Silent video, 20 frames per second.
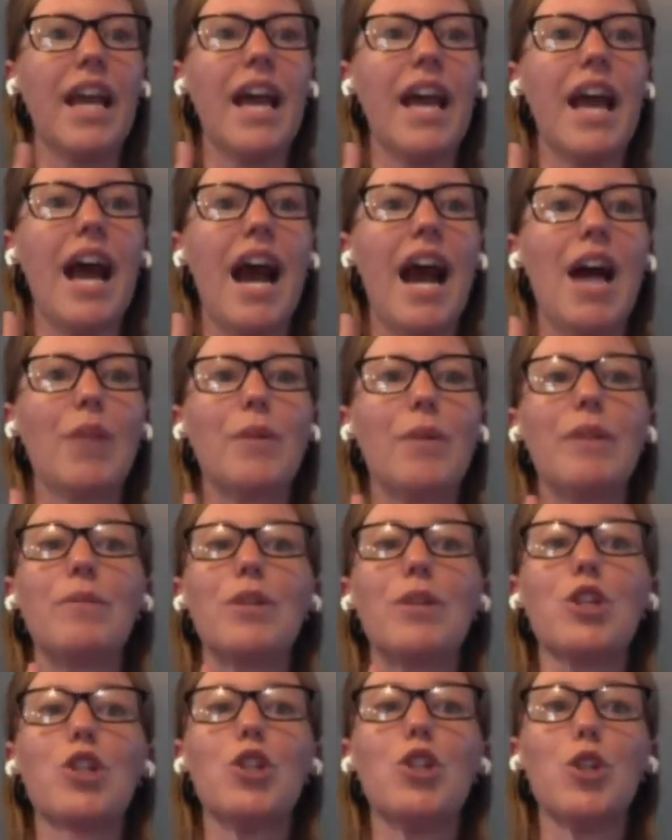How do we
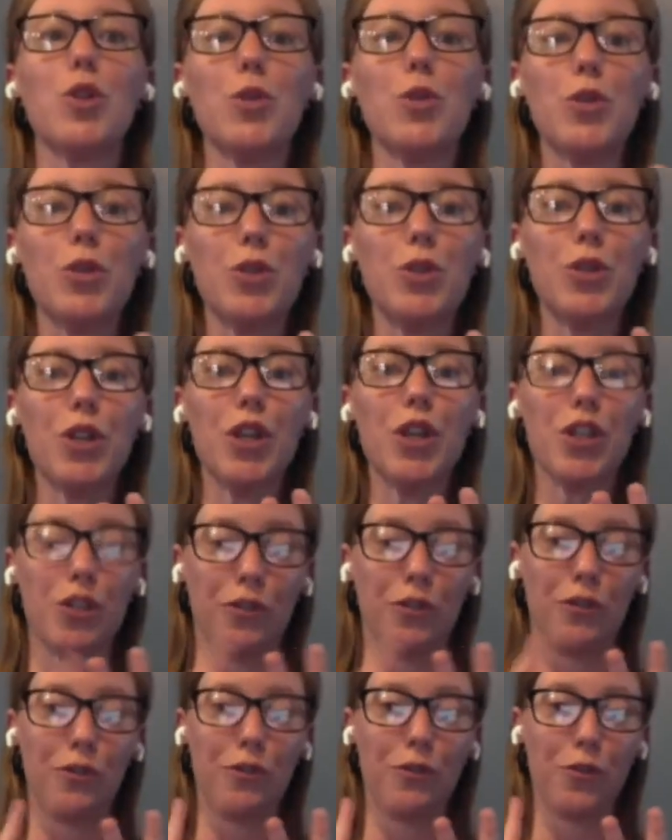reduce
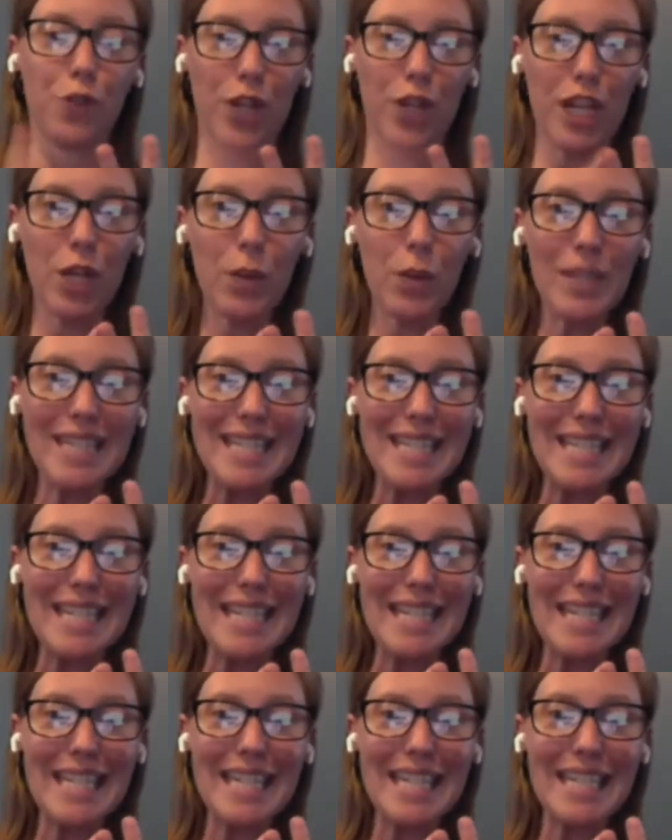the
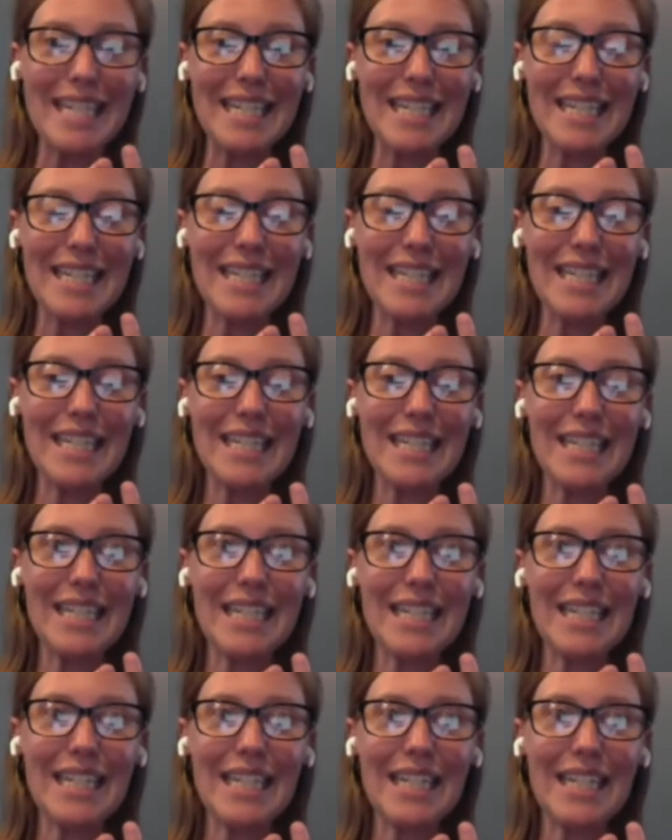frequency
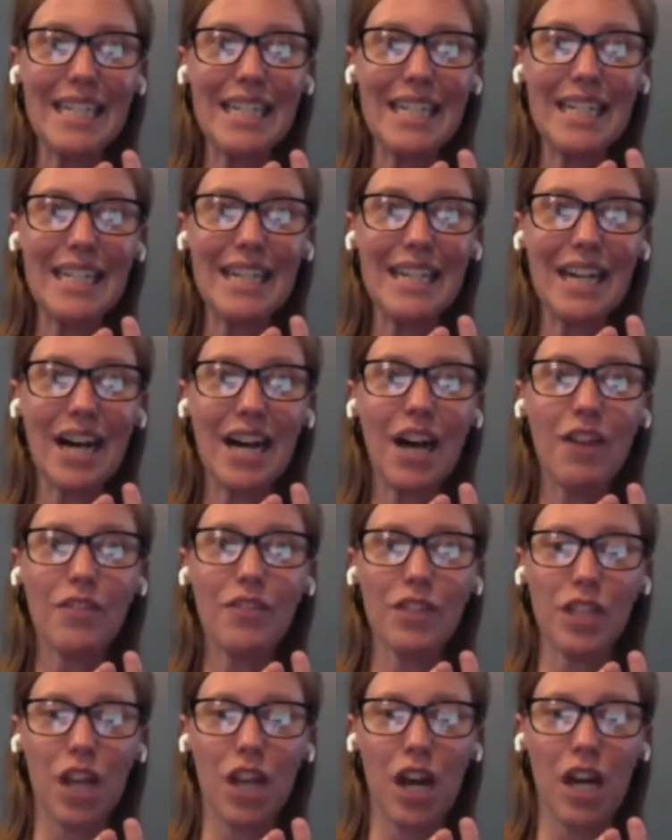of
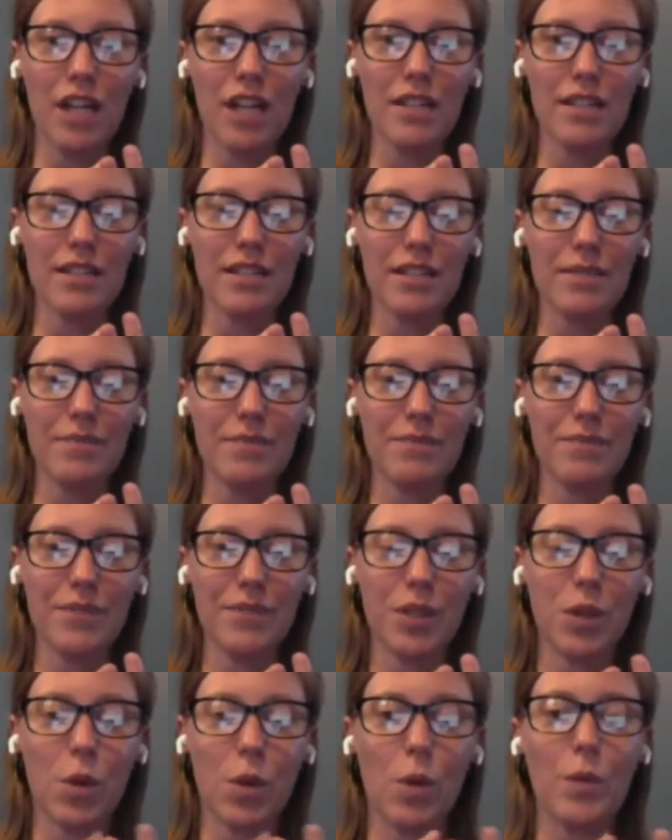a loss
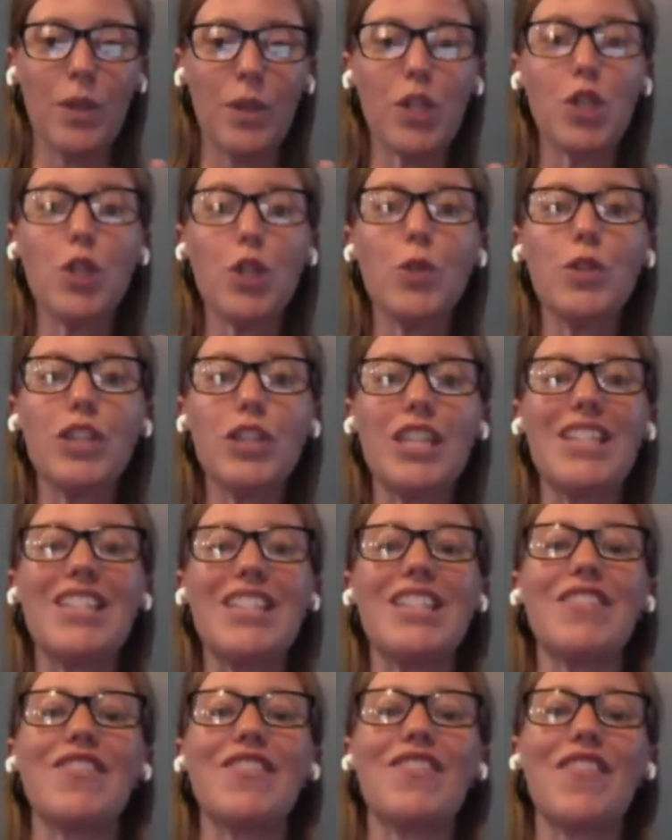or reduce the
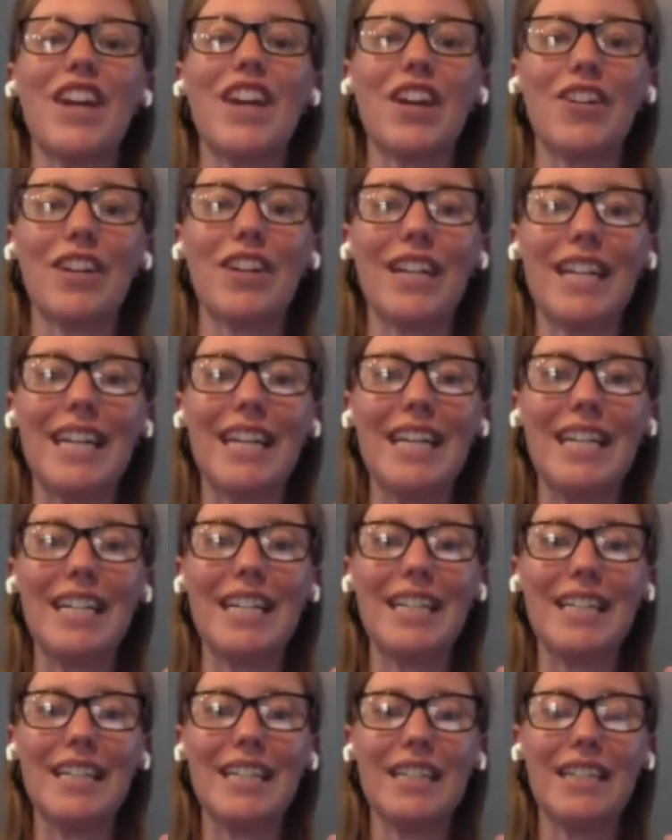
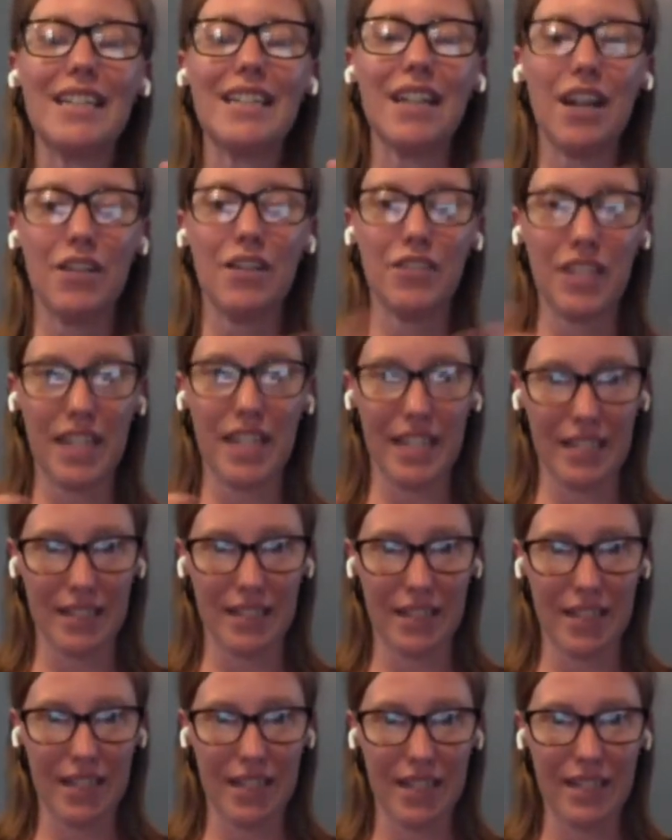severity of an
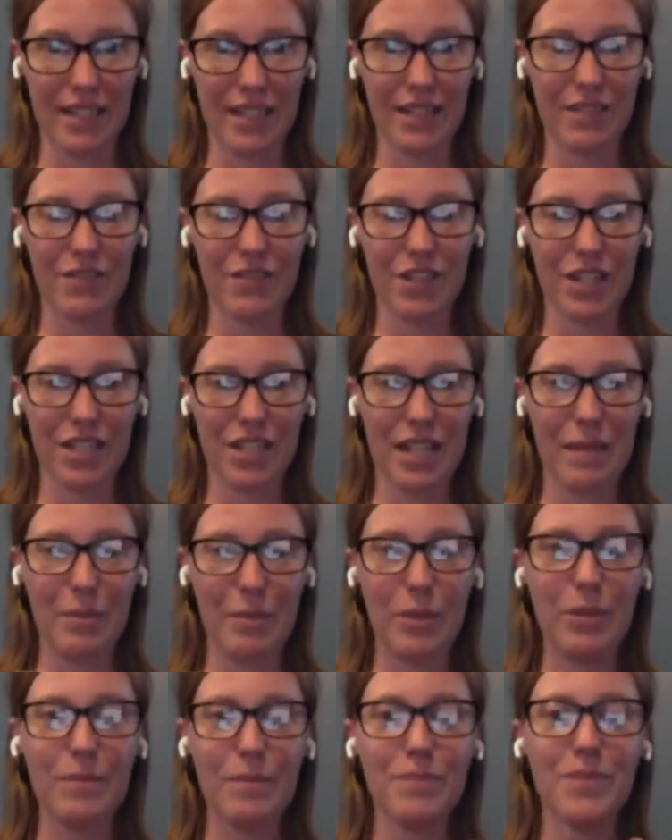incident, for
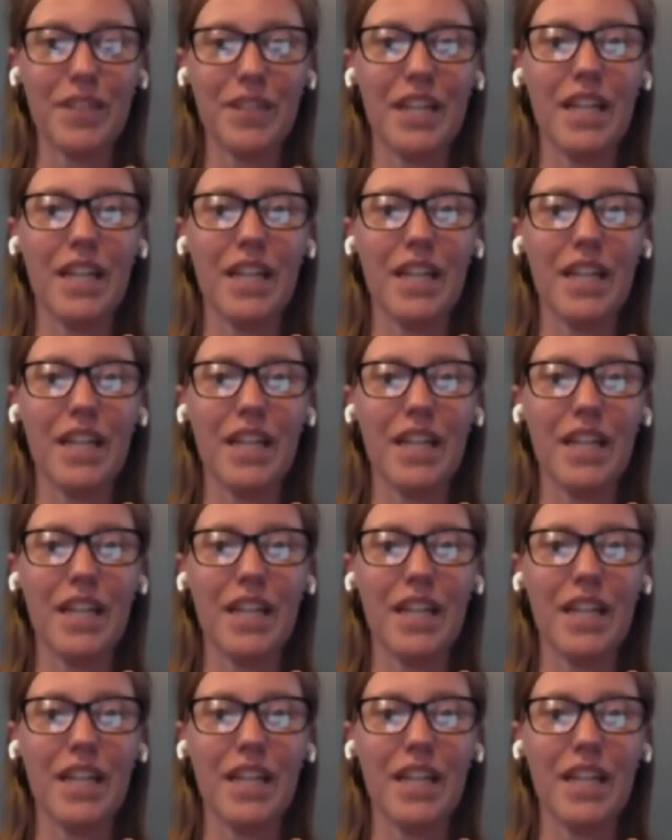example?